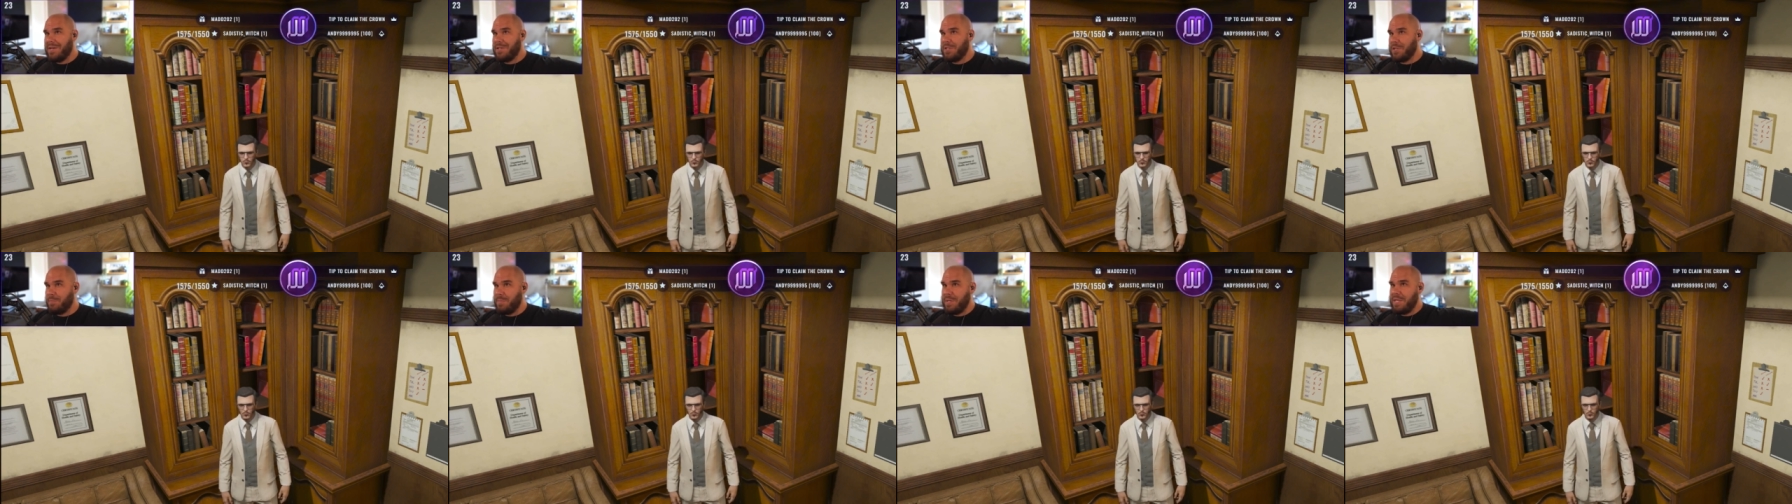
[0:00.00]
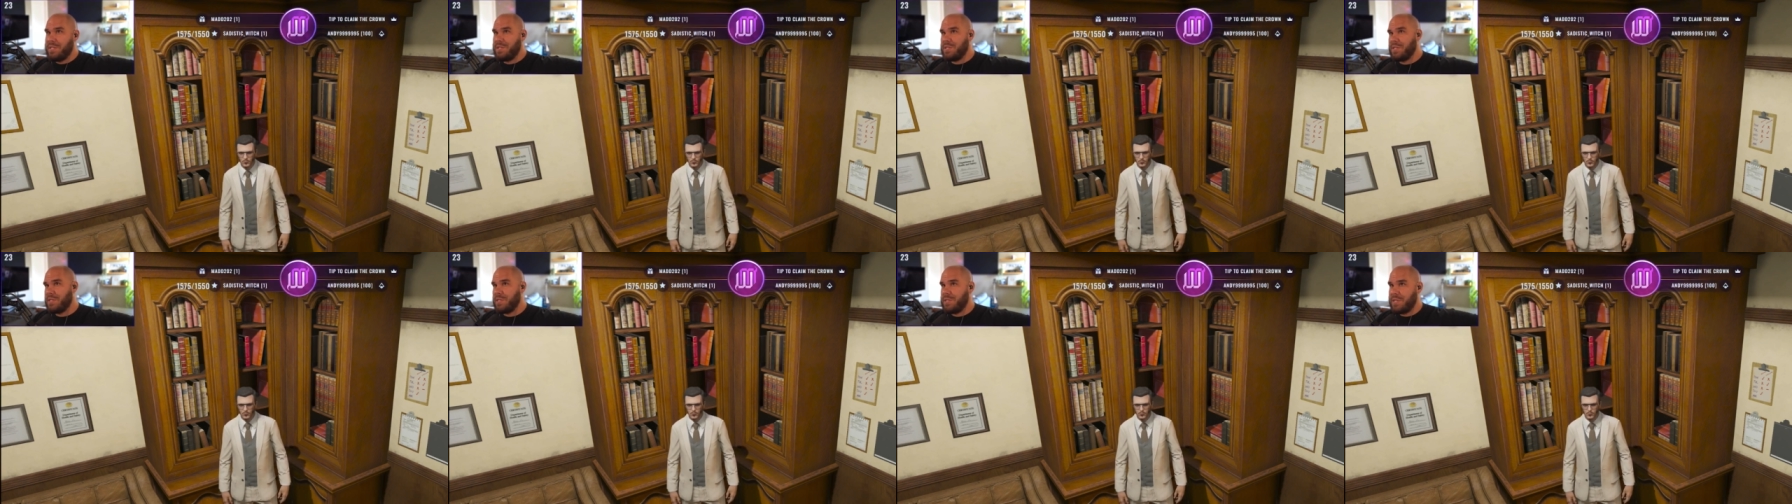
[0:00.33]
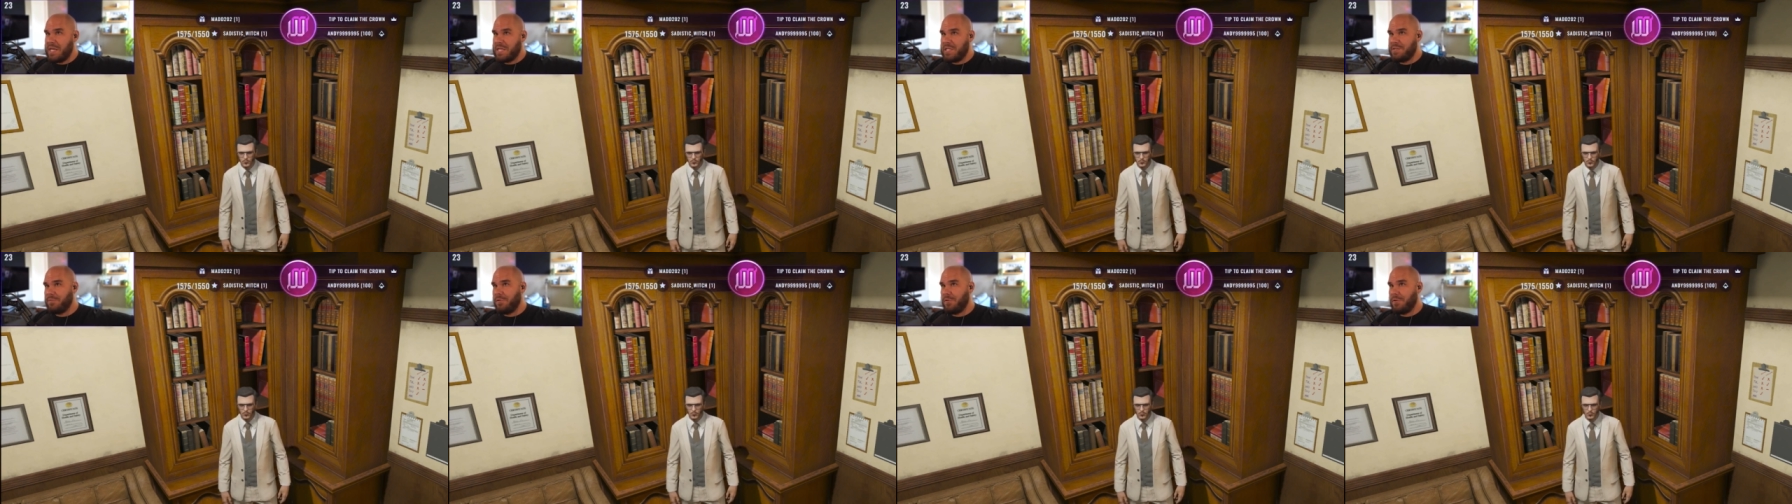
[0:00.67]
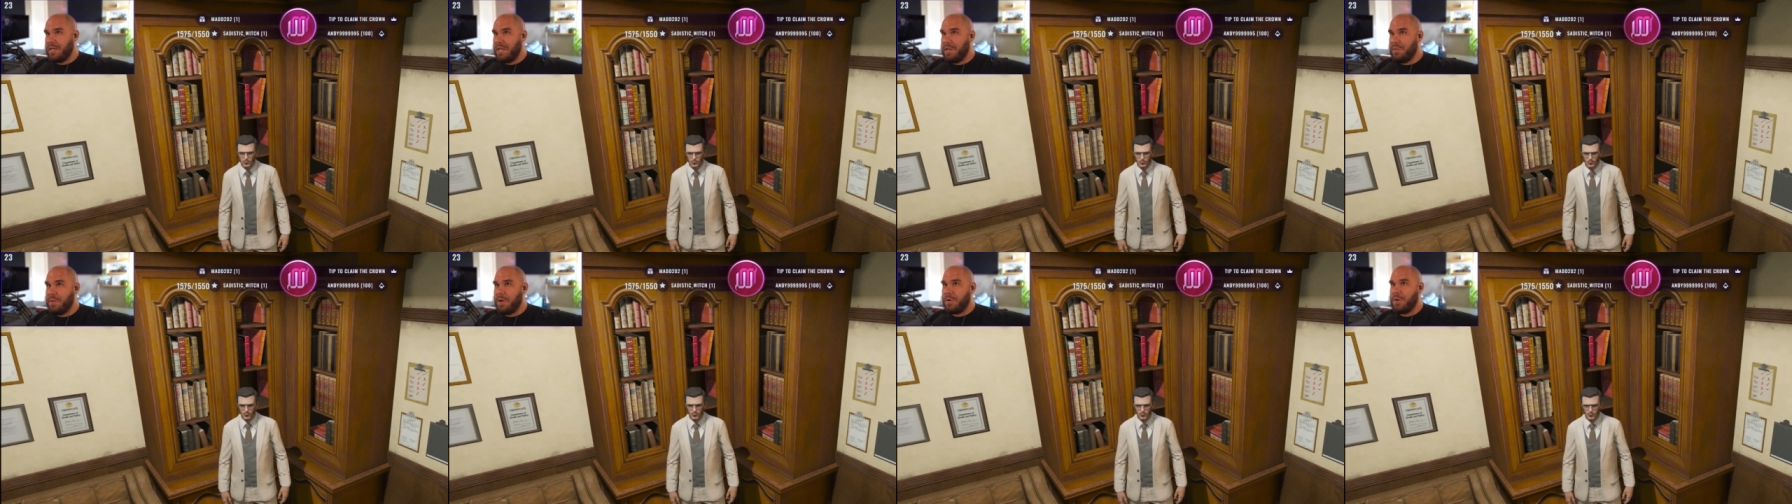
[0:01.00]
to be successful
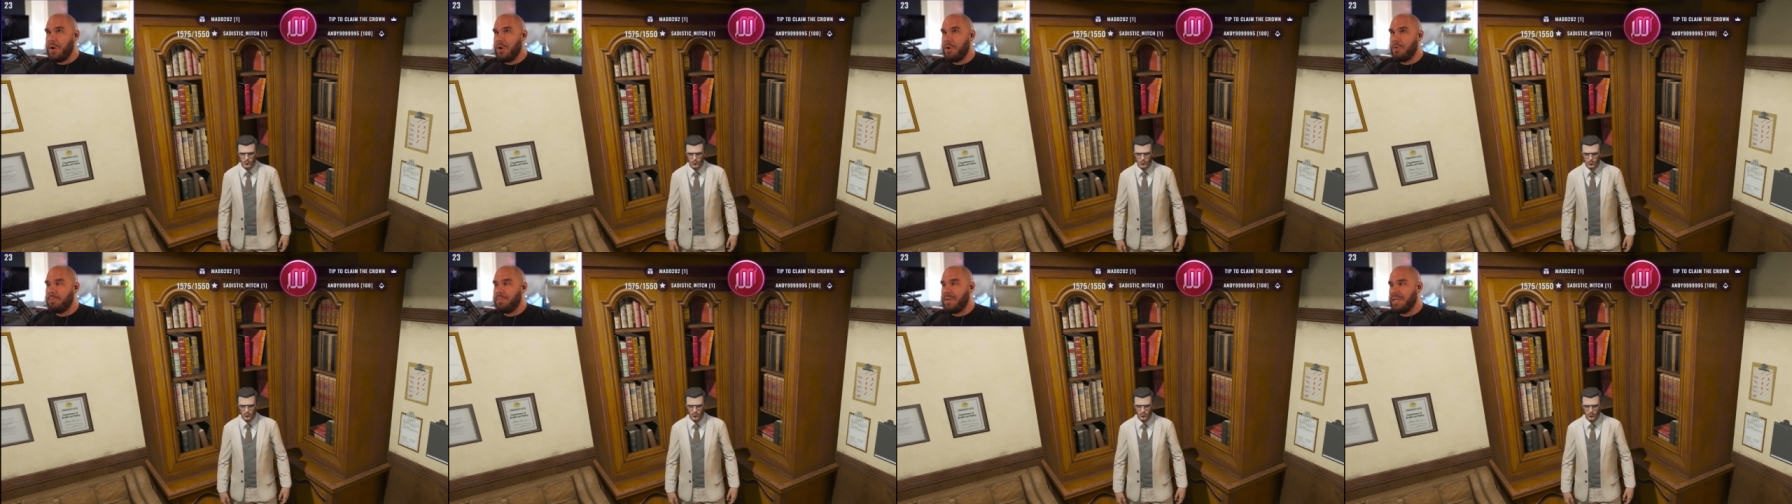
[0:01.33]
in their own